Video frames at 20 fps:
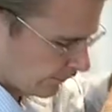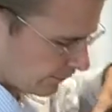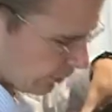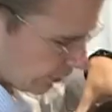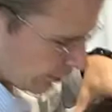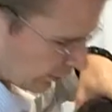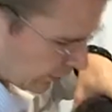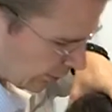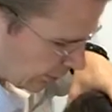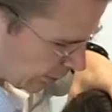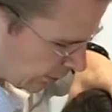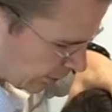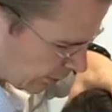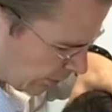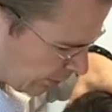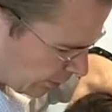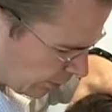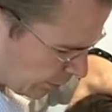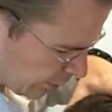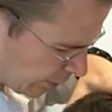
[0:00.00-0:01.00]

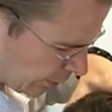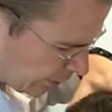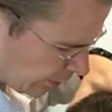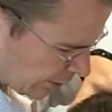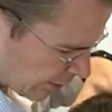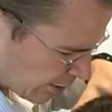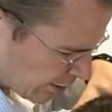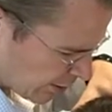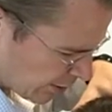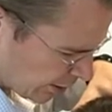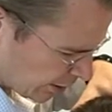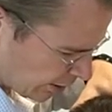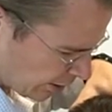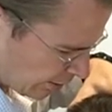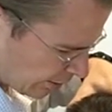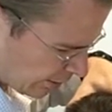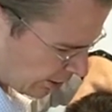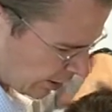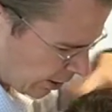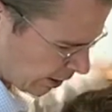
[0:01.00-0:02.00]
versus
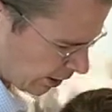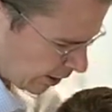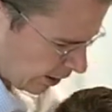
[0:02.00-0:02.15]
positioning,